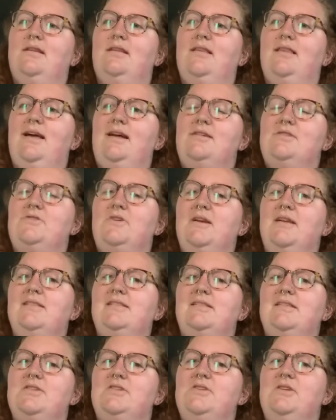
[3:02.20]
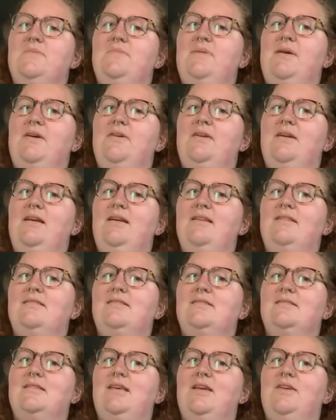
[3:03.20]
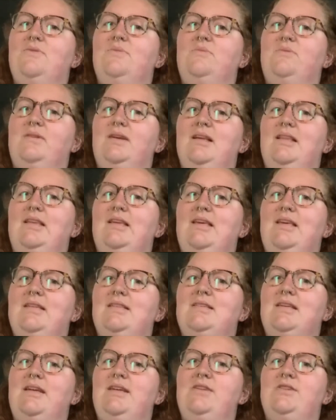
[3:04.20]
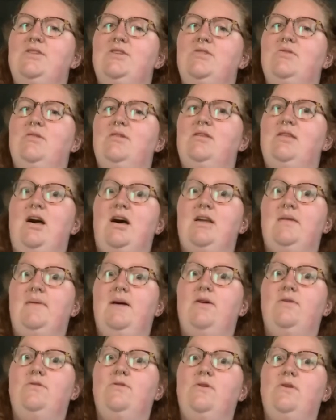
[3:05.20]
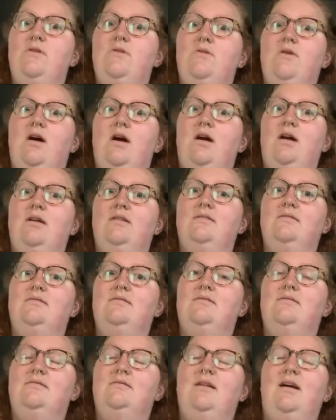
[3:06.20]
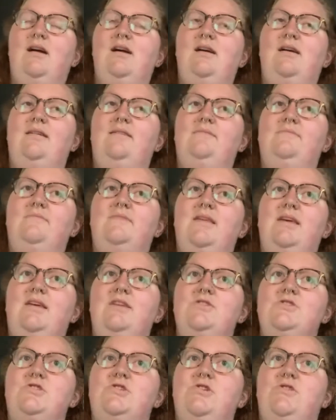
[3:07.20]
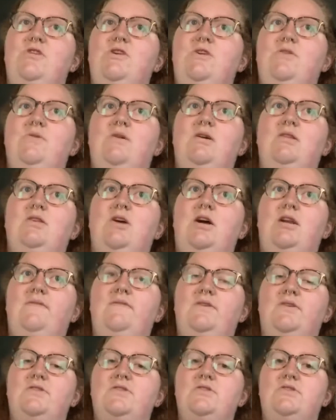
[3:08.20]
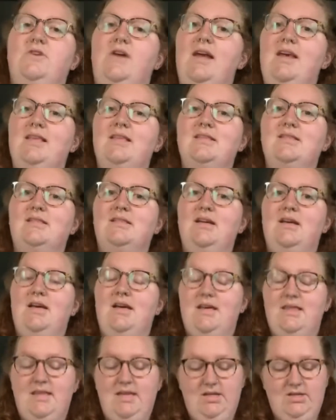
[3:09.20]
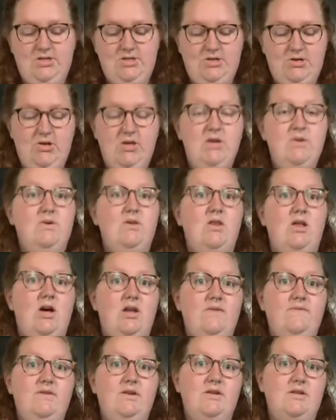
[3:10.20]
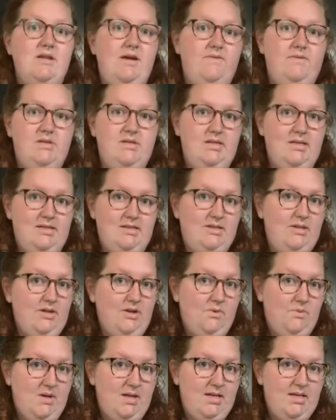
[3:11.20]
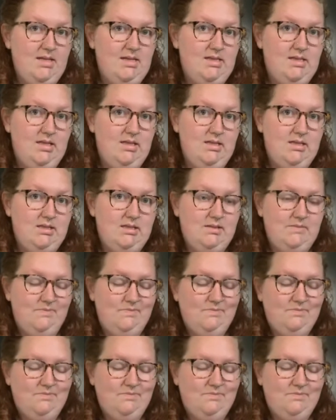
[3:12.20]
that transition periods can really teach you a lot about who you are. They can show you a lot of your strengths. They can show you a lot of your deficits or your weaknesses.